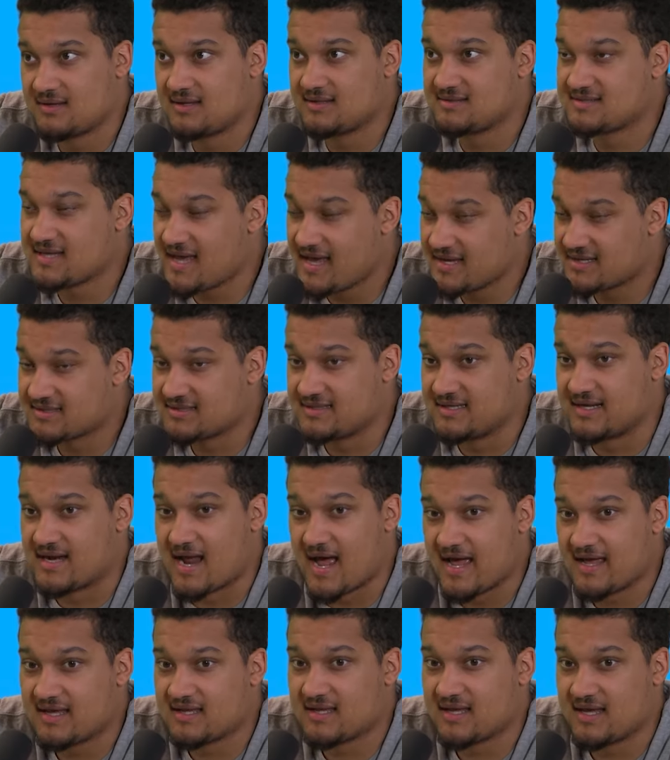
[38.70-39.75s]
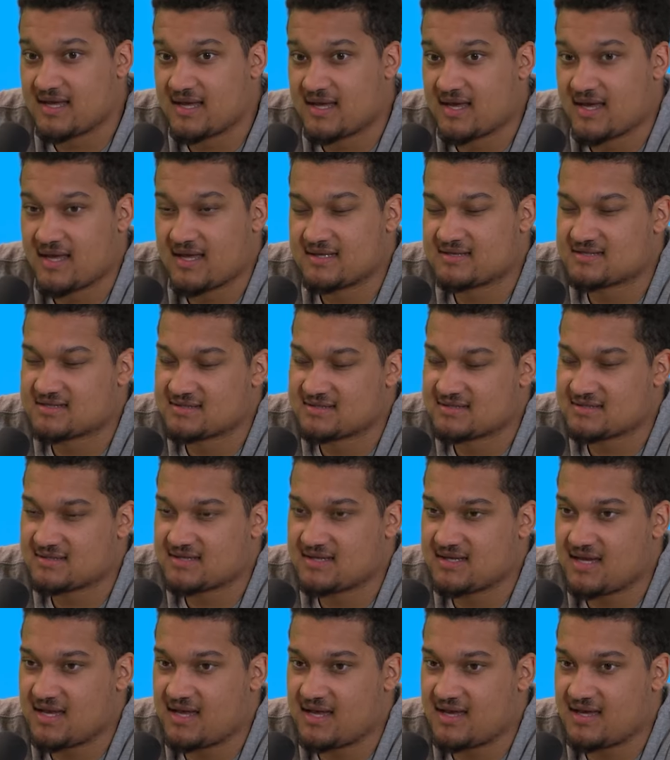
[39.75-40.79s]
Exactly. And it's
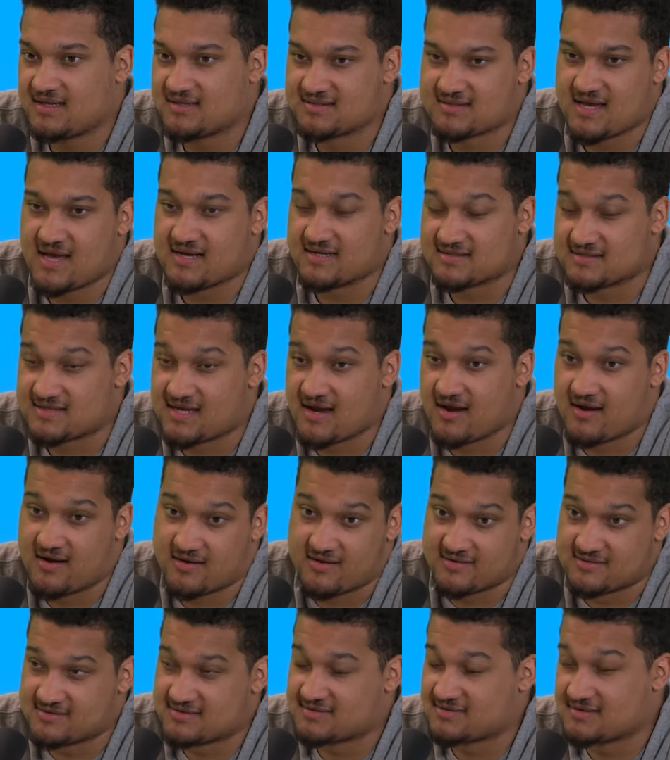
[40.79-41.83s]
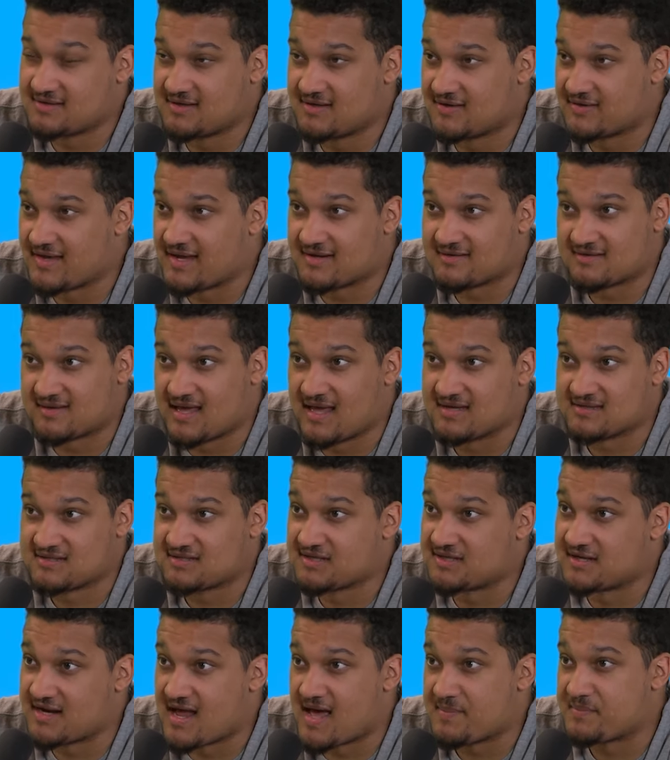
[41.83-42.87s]
kind of scary because, you know, that
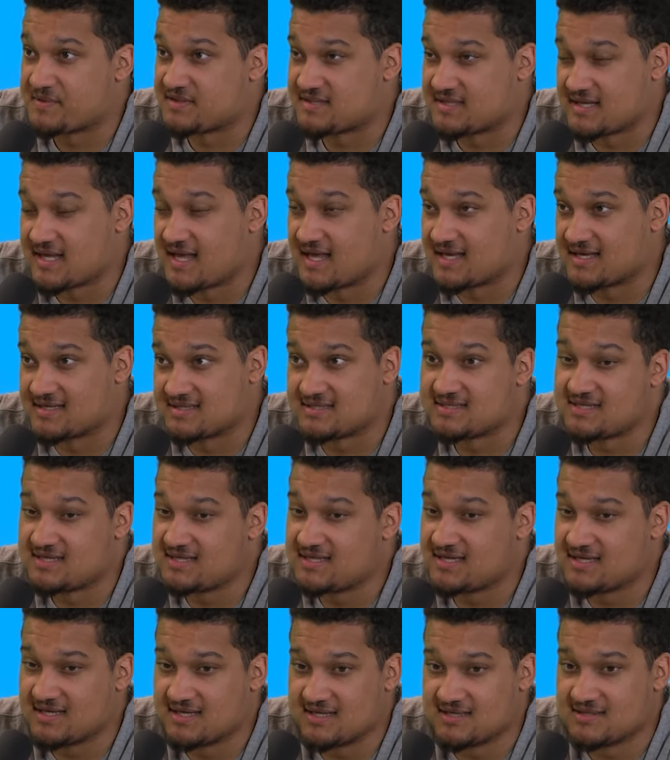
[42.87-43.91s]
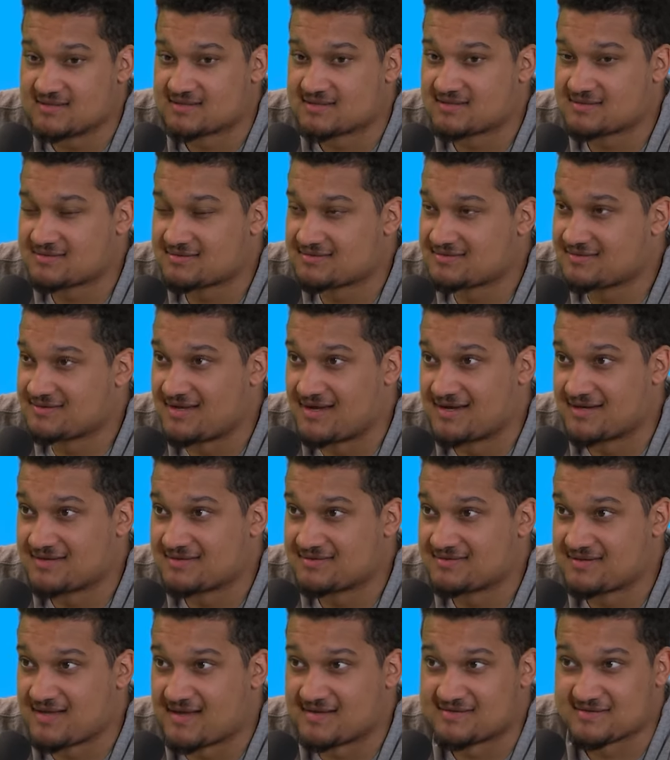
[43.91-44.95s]
happened today, because he is, like,
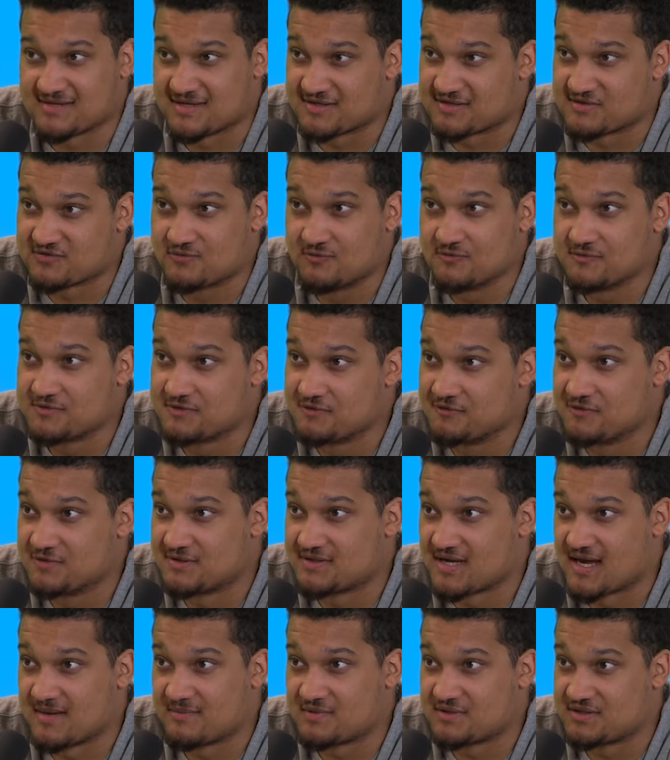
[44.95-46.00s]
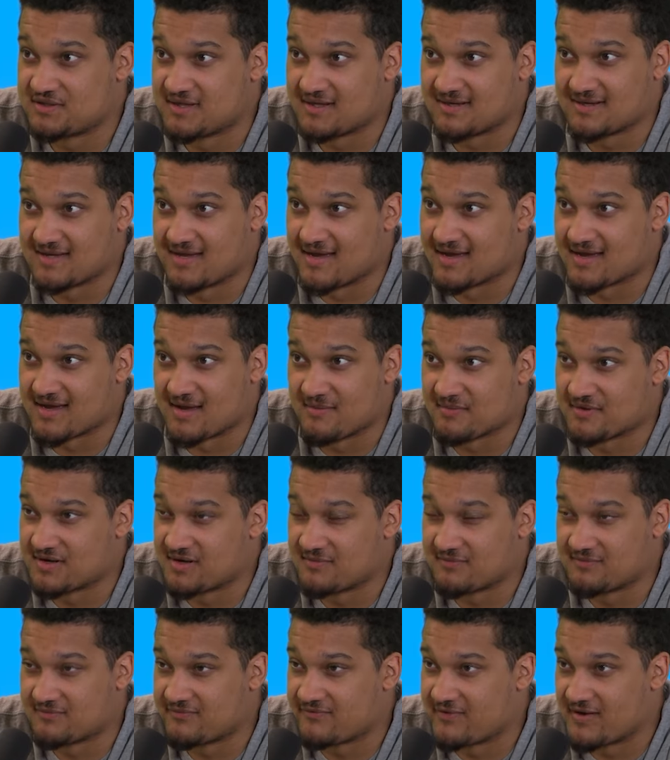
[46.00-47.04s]
that's like school shooter type. Like, I'm going
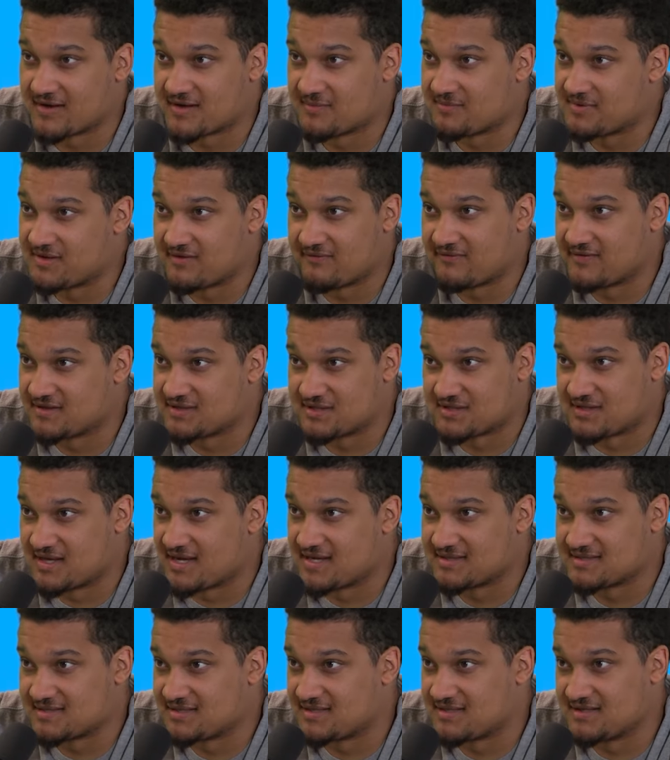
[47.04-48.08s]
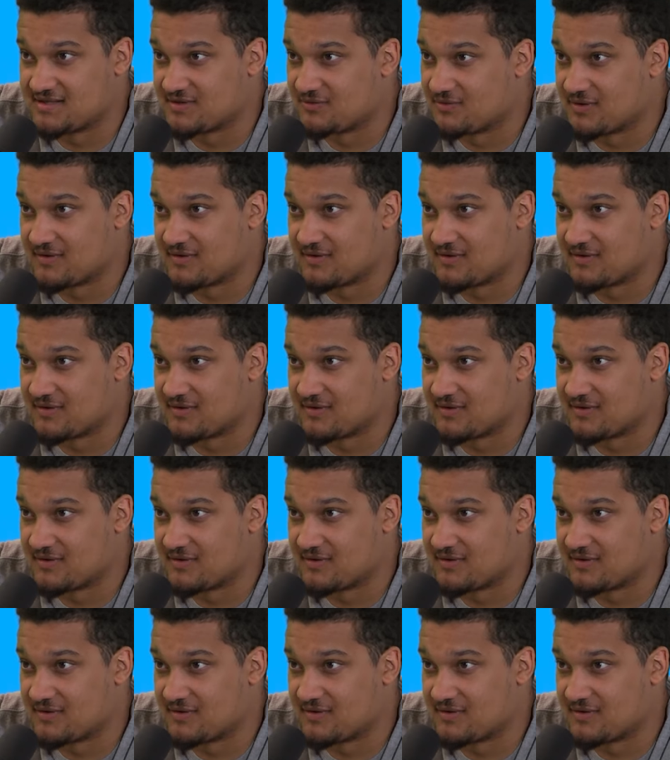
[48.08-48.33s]
to fucking be a vigilante and do